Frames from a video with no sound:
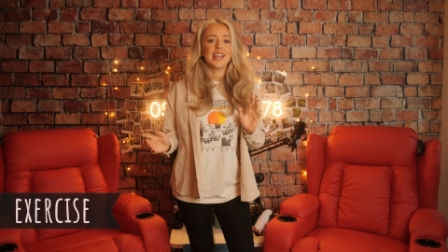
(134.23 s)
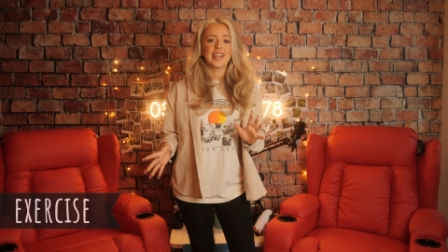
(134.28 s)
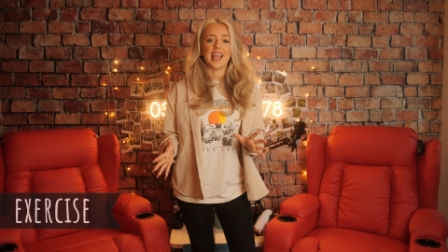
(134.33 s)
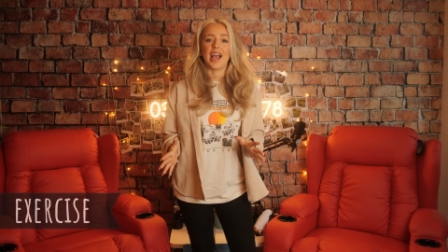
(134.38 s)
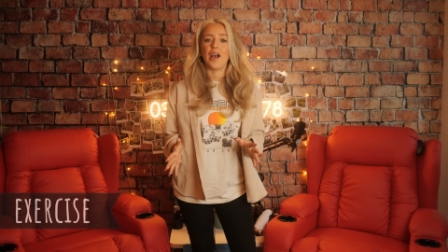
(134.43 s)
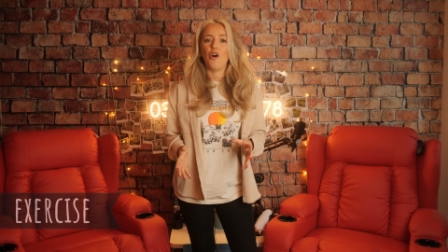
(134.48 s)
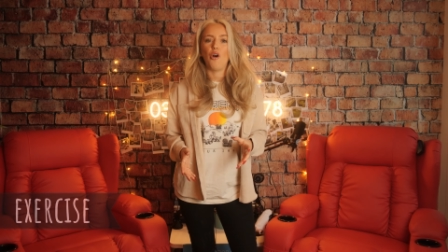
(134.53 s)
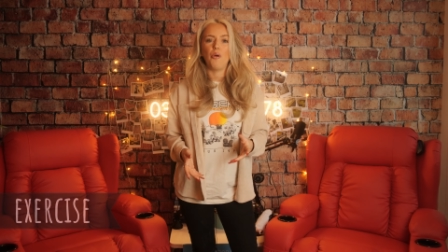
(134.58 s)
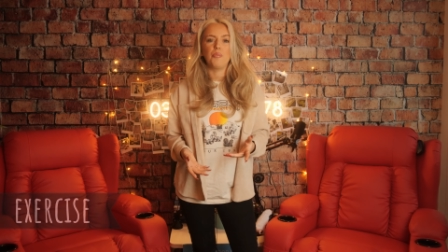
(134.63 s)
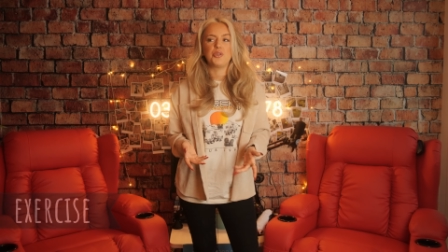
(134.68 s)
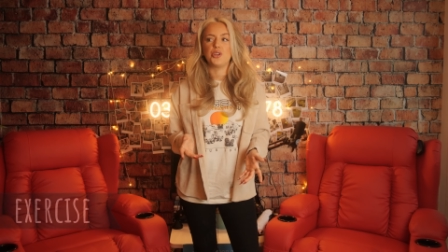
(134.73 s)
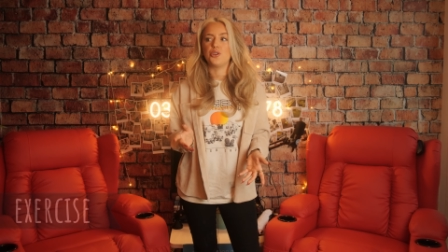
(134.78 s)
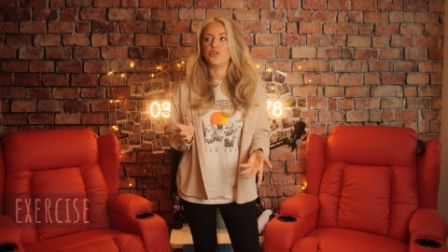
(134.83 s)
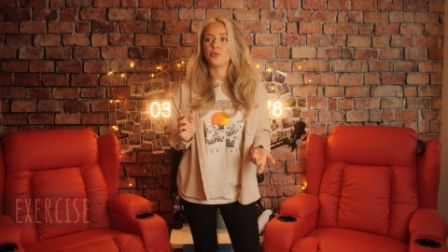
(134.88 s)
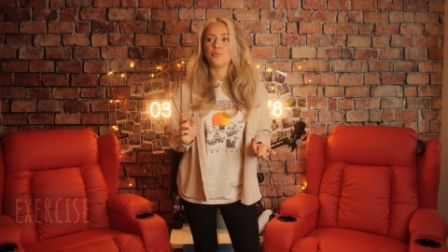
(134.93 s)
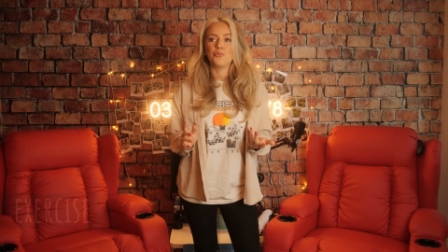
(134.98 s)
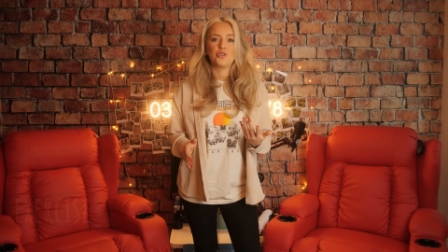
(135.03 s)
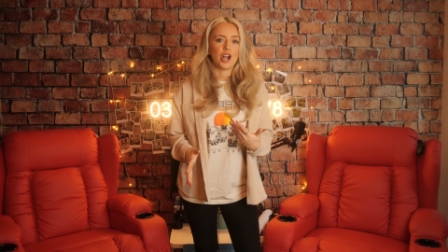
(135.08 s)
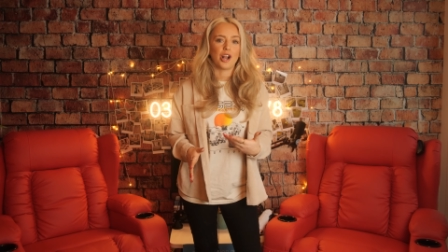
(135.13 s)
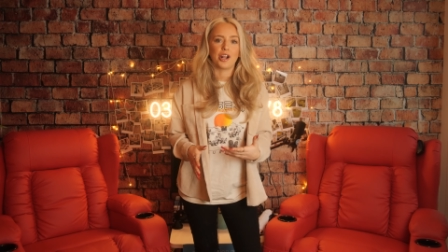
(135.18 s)
Get up, do
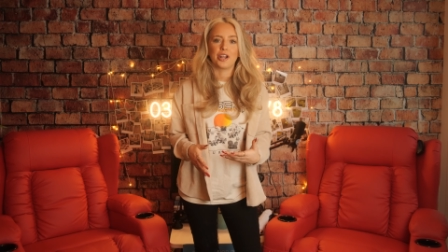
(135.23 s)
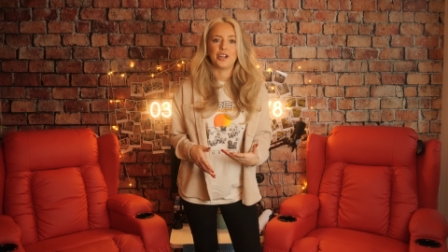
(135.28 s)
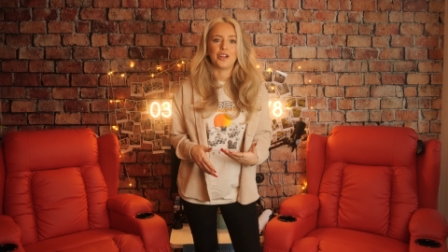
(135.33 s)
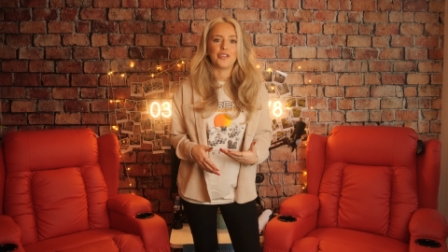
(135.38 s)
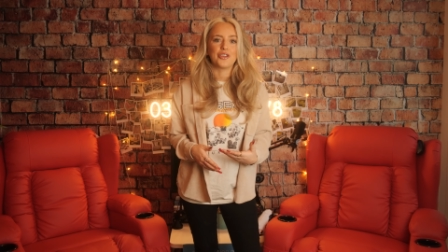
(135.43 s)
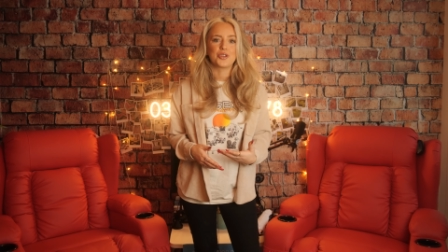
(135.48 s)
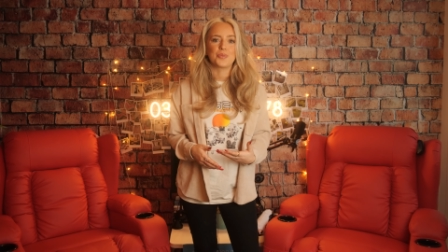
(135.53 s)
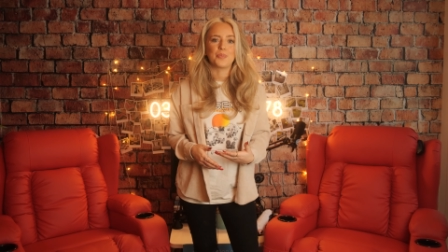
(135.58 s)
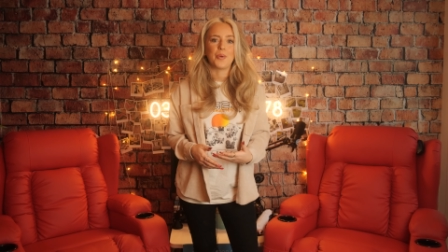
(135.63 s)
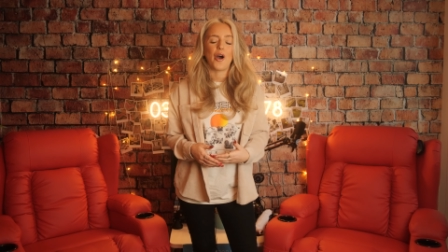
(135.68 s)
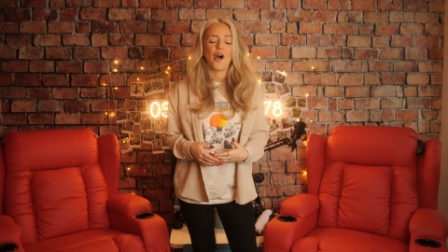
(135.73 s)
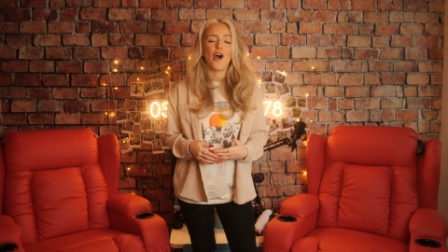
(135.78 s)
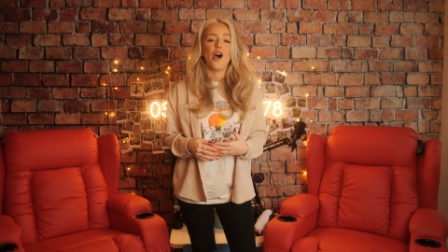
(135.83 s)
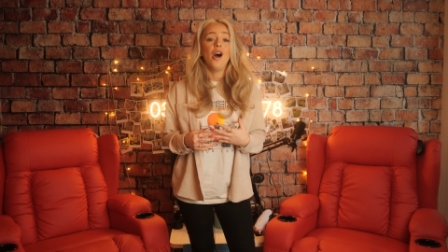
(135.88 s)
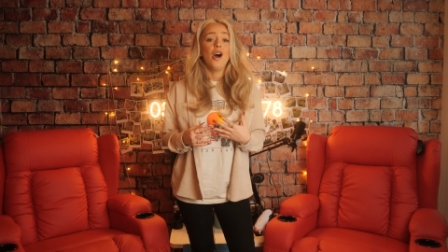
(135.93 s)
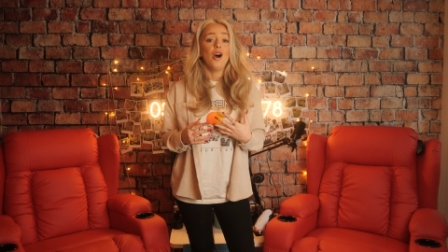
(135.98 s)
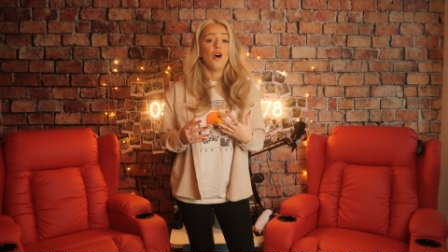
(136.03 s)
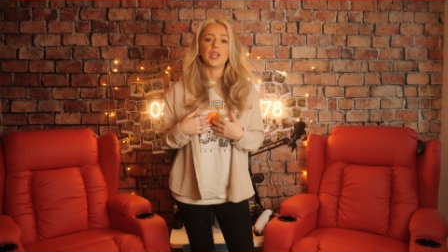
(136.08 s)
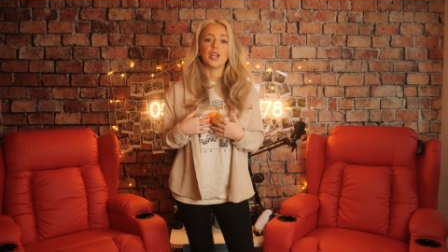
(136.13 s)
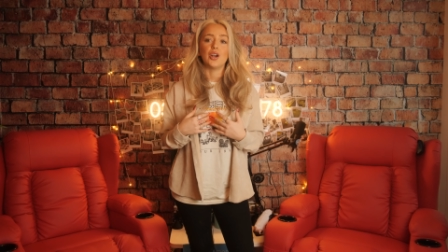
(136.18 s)
some jogging on the spot,
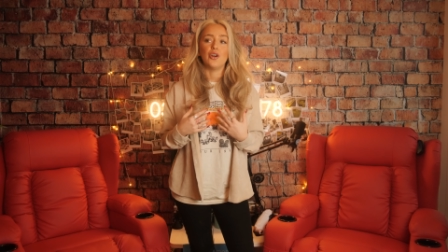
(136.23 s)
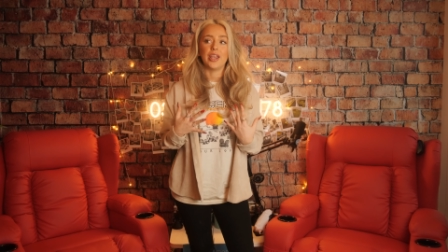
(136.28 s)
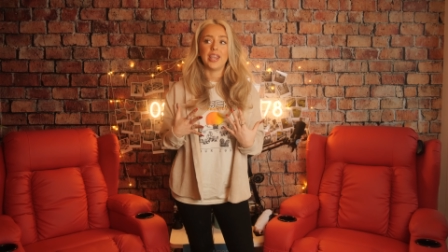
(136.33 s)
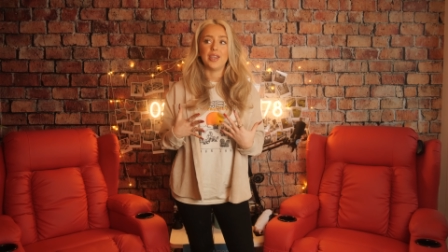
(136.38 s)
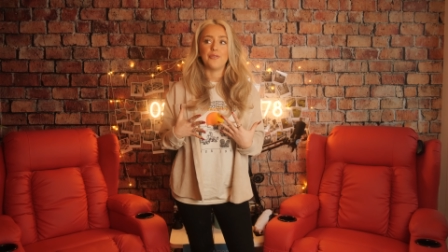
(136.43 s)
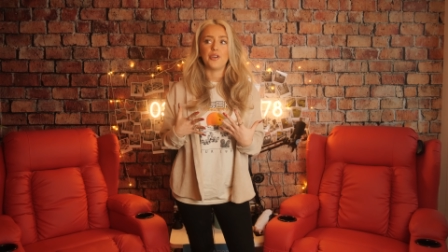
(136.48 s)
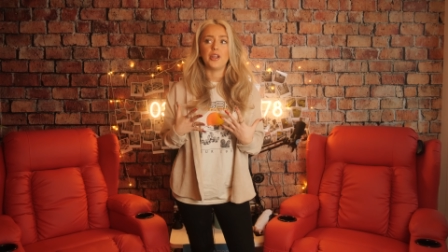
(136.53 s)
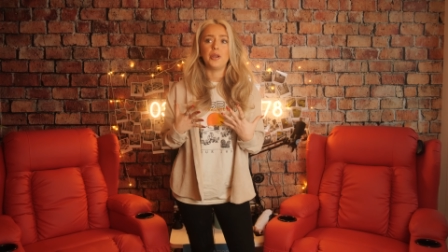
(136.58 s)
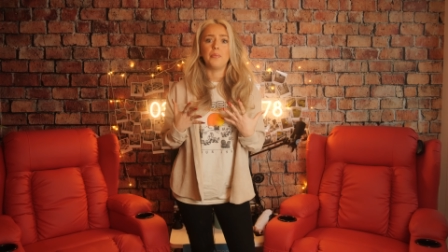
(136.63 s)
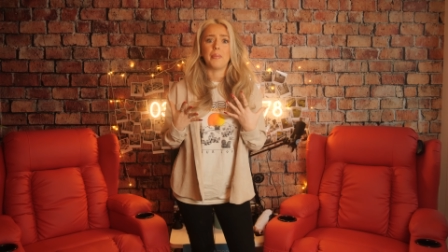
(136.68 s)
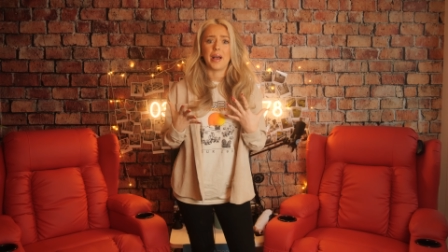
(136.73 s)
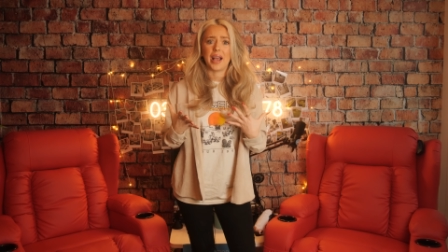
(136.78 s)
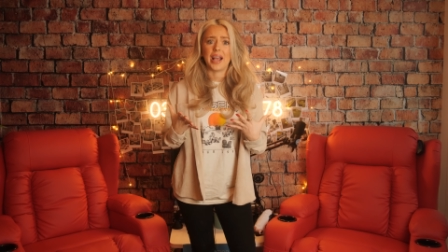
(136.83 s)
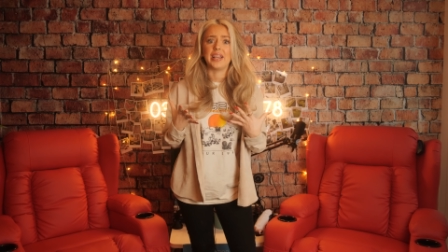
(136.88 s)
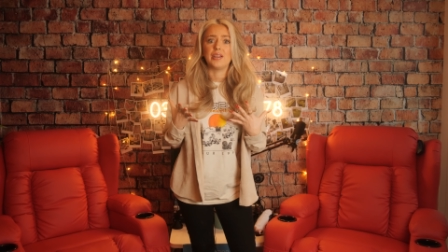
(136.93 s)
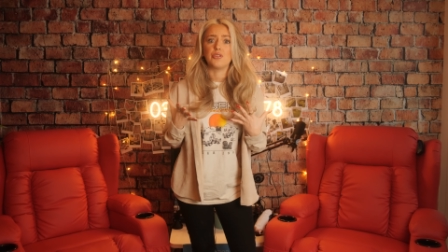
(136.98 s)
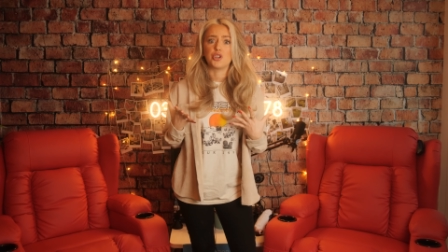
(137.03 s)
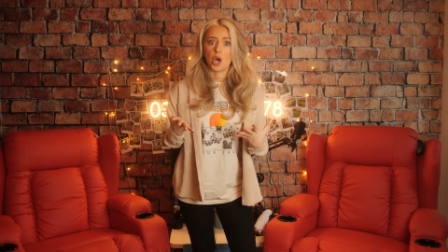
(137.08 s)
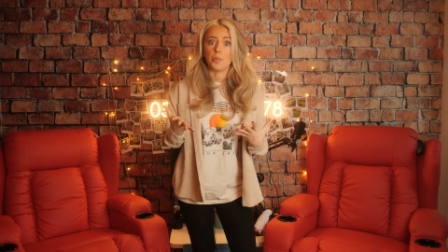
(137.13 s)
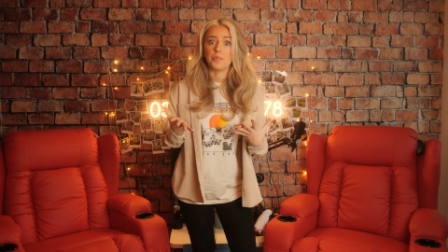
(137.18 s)
or even
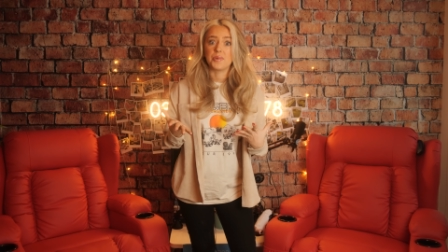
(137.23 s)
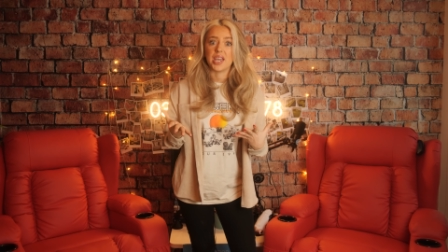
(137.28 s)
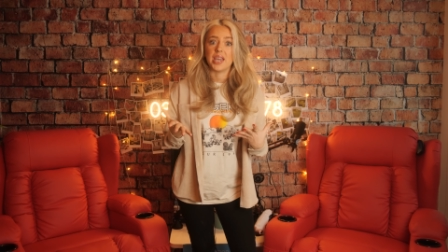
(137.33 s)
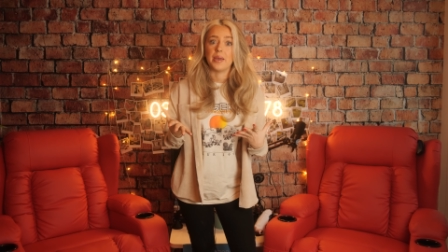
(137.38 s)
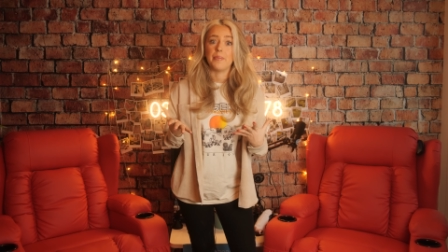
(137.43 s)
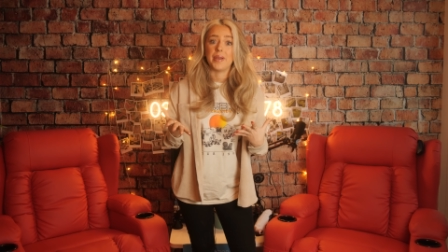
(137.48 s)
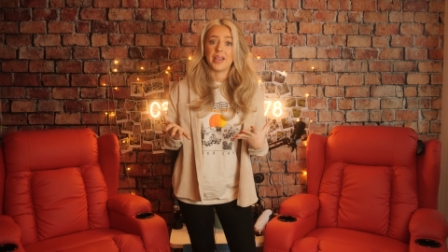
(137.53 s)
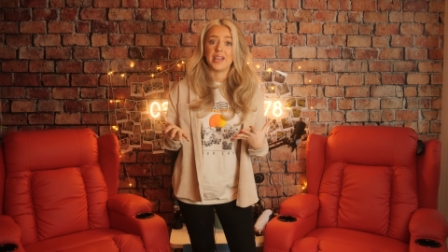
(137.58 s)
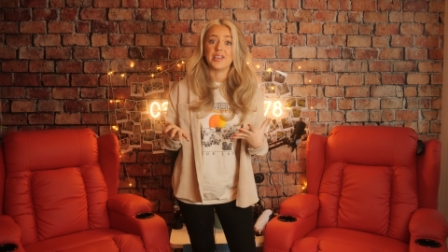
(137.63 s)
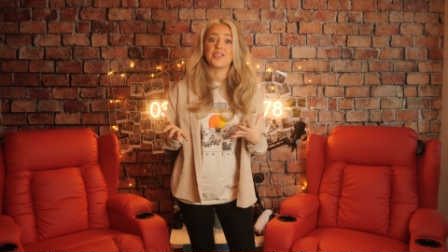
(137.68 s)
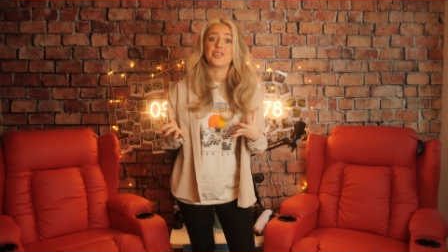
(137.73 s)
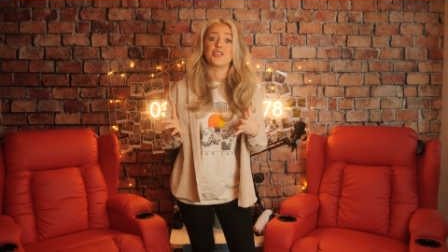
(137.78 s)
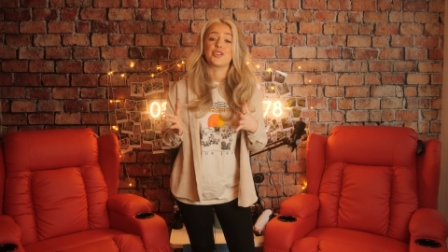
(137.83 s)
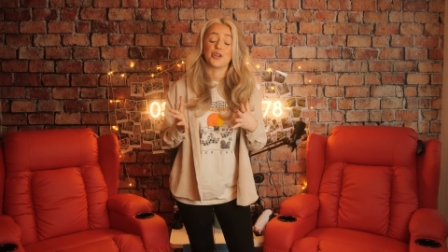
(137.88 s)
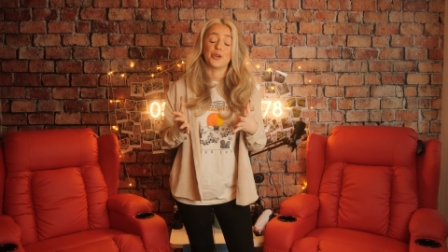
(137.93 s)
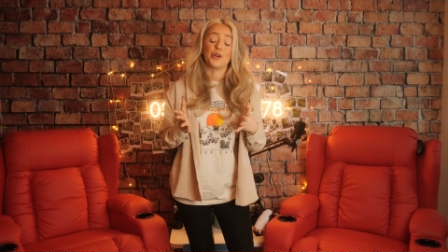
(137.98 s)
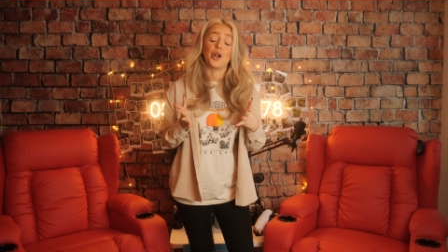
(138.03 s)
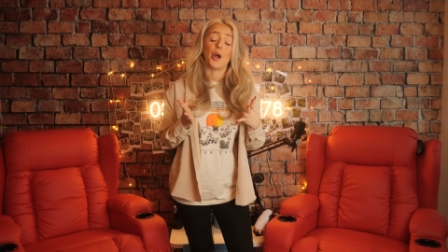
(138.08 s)
my top tip is to